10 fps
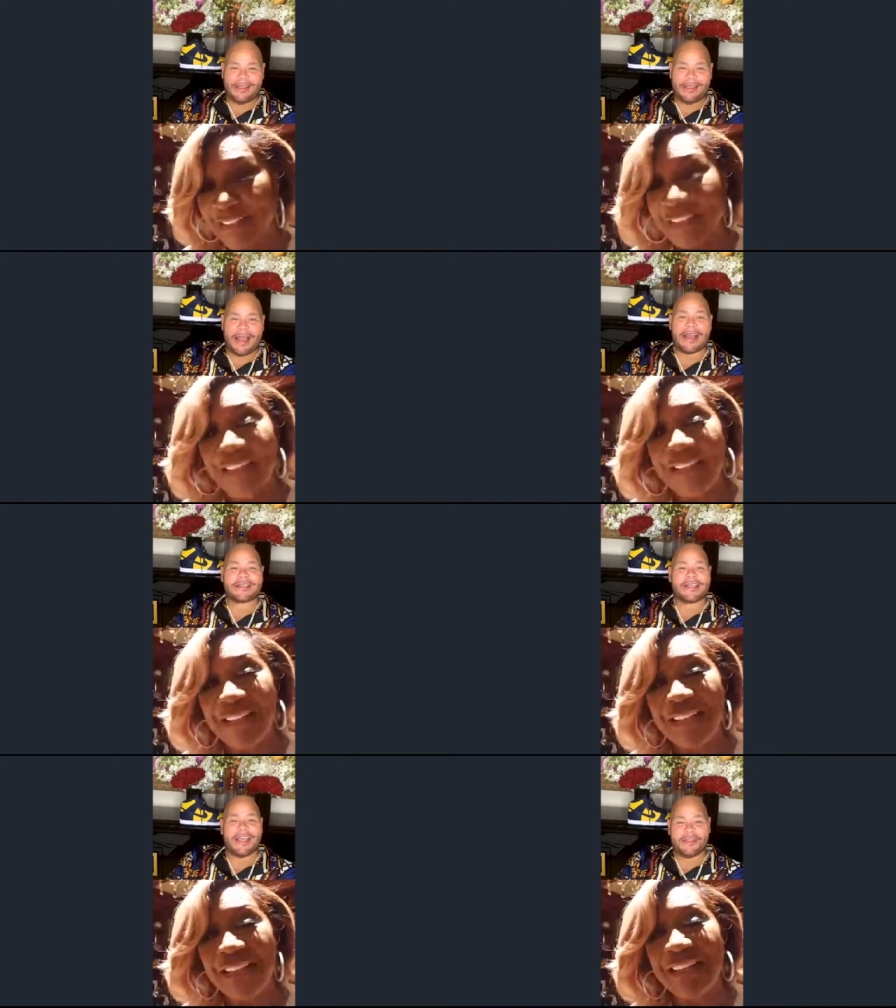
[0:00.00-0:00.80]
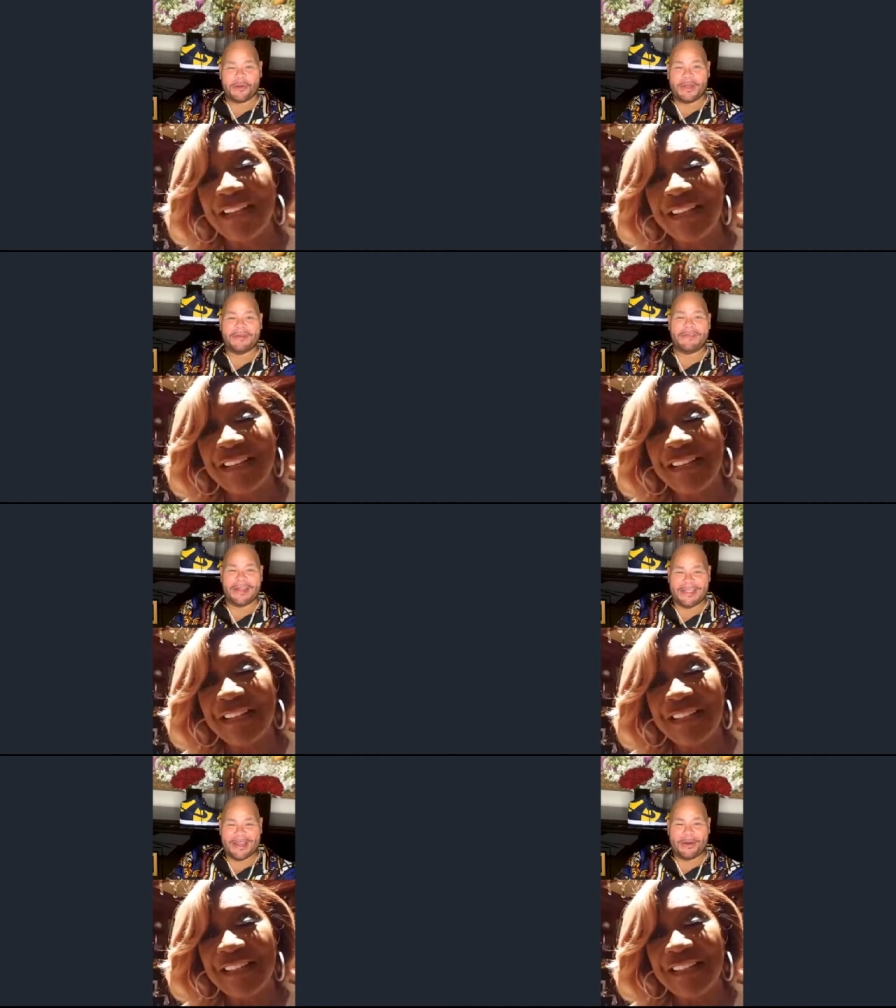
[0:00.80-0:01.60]
I seen you in the
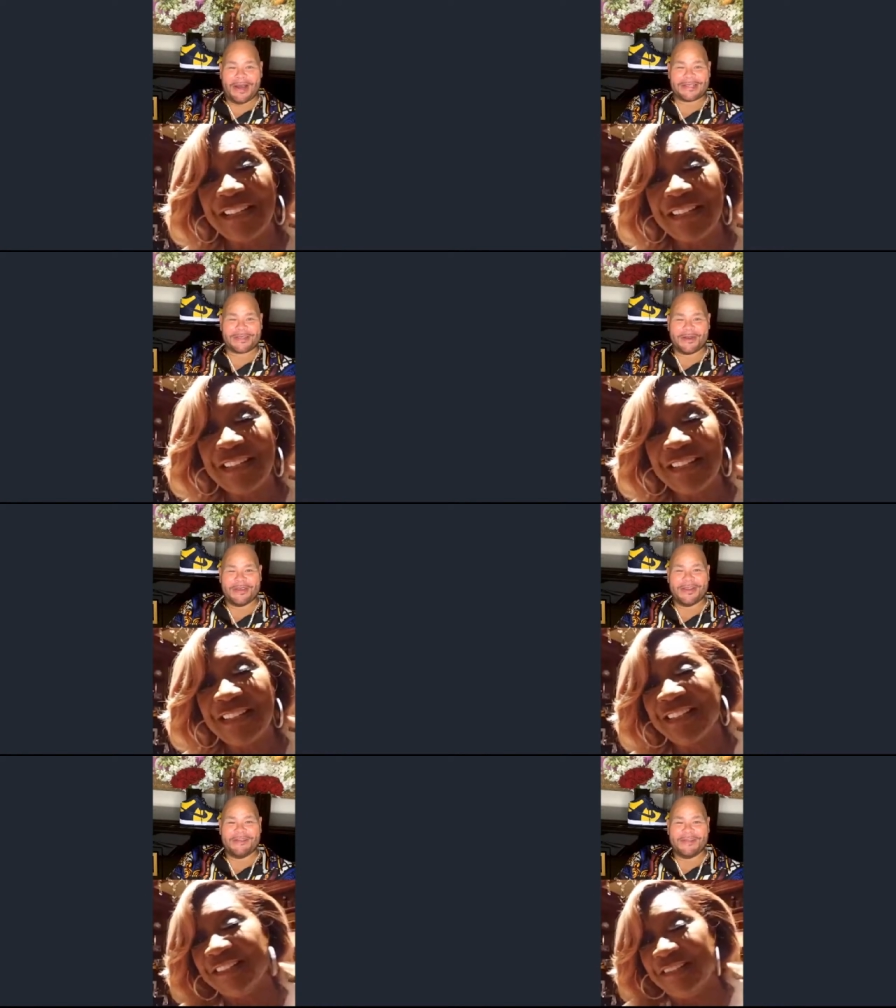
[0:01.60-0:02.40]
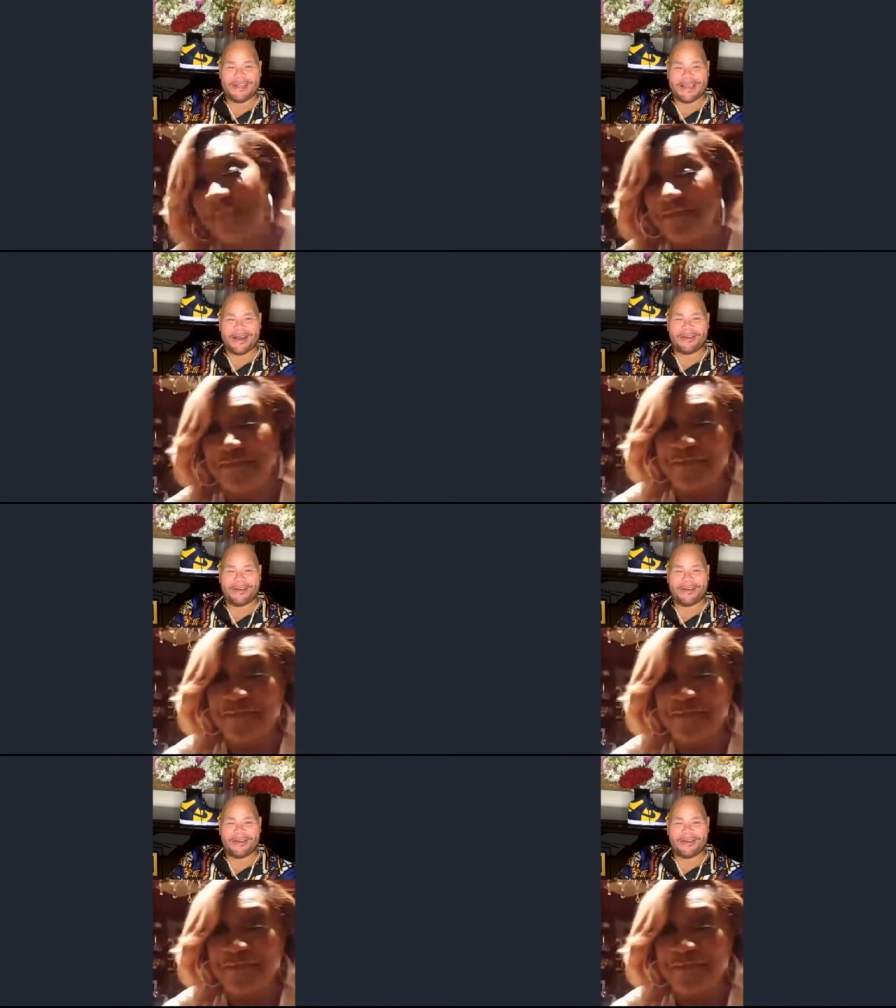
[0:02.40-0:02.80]
video. I saw you in the video.